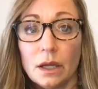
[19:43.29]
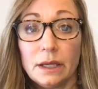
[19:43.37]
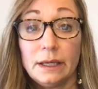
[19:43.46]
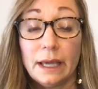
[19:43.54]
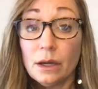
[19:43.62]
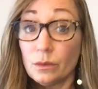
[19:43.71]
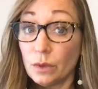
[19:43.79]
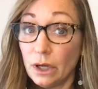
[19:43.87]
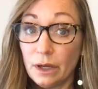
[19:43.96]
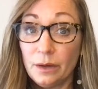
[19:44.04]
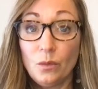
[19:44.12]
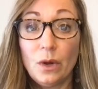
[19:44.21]
Yeah,
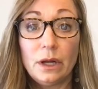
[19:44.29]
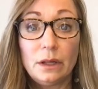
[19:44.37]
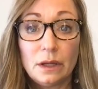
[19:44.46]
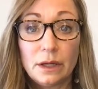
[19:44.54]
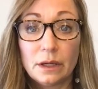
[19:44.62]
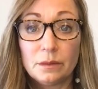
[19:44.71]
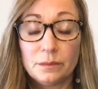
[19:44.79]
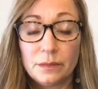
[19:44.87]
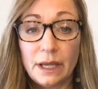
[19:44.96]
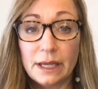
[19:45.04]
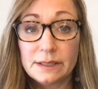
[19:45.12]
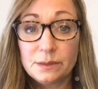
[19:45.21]
well,
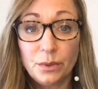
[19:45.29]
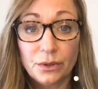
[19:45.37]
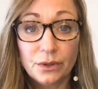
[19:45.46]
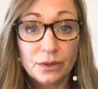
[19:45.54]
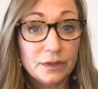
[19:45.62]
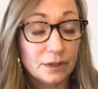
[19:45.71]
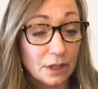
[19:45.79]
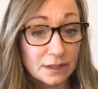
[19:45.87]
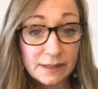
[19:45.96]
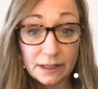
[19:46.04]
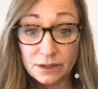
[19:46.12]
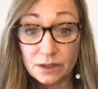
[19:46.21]
as per the
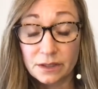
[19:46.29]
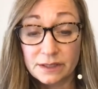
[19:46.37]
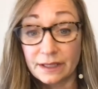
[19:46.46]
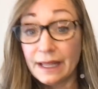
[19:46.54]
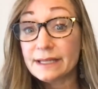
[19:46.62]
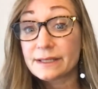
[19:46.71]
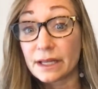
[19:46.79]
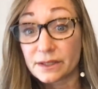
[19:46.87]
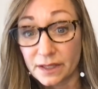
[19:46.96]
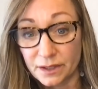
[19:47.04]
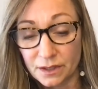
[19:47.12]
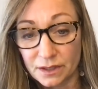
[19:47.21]
last Los
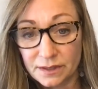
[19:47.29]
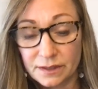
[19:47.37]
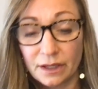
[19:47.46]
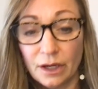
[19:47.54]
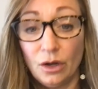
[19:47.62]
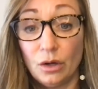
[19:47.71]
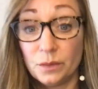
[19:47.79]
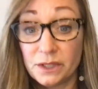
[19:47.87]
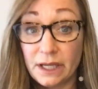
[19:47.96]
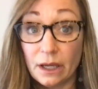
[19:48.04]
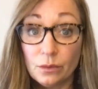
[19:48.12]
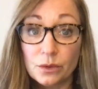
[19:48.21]
Angeles homeless
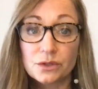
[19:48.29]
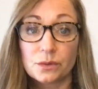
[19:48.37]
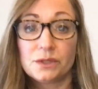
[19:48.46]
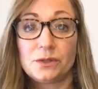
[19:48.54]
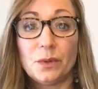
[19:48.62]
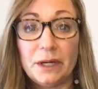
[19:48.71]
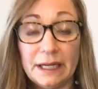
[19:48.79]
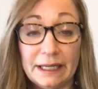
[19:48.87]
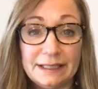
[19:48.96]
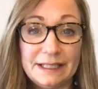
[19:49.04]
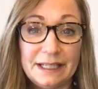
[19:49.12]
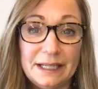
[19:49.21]
count, which was
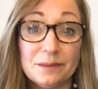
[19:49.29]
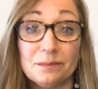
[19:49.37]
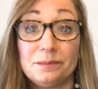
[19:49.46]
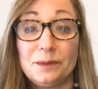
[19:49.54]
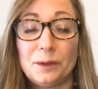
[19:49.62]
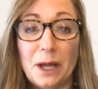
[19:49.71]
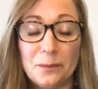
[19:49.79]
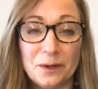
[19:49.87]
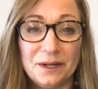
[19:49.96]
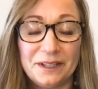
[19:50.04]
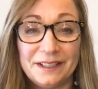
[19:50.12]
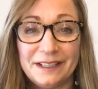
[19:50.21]
2019, I'm glad we're
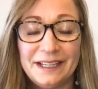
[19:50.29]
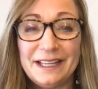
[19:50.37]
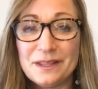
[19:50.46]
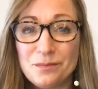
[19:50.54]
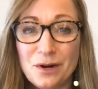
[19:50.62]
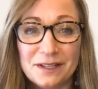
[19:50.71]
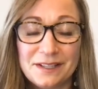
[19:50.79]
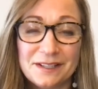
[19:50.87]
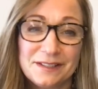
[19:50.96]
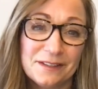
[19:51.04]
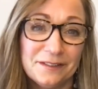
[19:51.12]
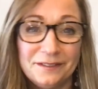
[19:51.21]
in the process
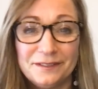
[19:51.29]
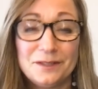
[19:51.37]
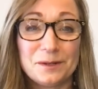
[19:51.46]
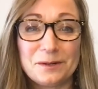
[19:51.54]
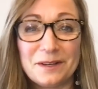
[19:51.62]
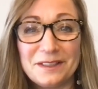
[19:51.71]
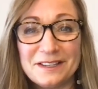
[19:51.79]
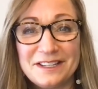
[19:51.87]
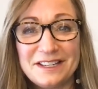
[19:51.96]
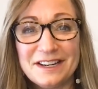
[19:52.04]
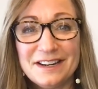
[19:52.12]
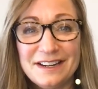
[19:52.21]
of doing one this
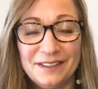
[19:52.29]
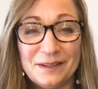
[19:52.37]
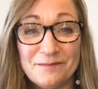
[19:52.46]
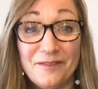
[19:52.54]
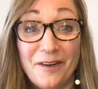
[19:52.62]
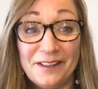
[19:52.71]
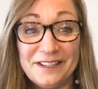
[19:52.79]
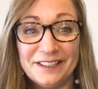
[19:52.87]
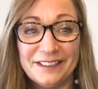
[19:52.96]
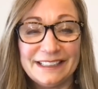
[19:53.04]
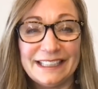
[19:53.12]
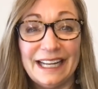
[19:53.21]
year,
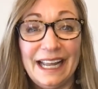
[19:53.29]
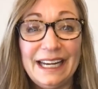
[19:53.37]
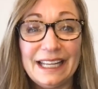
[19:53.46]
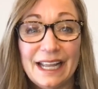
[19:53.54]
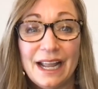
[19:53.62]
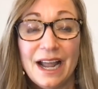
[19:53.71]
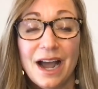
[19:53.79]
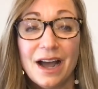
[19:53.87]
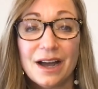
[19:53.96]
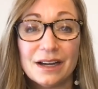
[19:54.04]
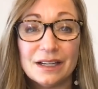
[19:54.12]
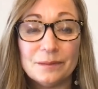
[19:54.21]
volunteering tonight.
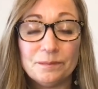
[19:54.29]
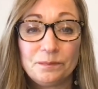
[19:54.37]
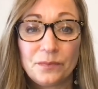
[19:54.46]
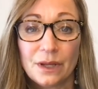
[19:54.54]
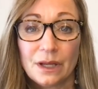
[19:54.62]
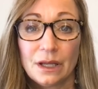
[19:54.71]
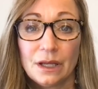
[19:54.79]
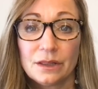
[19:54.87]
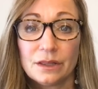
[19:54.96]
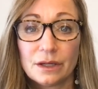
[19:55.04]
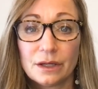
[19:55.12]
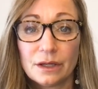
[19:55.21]
Um,
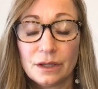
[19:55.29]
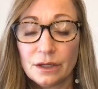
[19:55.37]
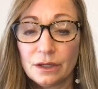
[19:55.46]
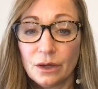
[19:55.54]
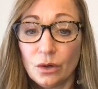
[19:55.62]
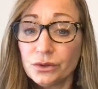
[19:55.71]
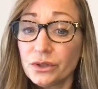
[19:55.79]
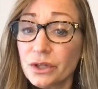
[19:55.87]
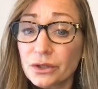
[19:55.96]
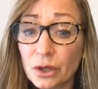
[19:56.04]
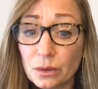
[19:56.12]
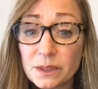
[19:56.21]
the older
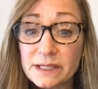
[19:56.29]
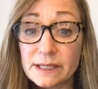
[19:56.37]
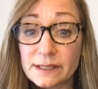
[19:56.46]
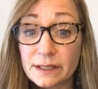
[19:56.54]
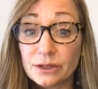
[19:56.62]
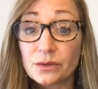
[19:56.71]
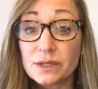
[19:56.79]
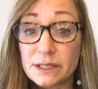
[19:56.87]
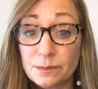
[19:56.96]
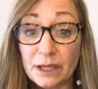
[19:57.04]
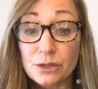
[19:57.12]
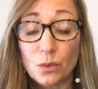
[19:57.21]
adult homelessness increased
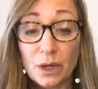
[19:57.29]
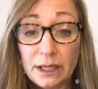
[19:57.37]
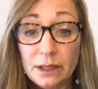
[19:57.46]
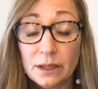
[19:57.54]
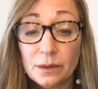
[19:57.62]
by 20%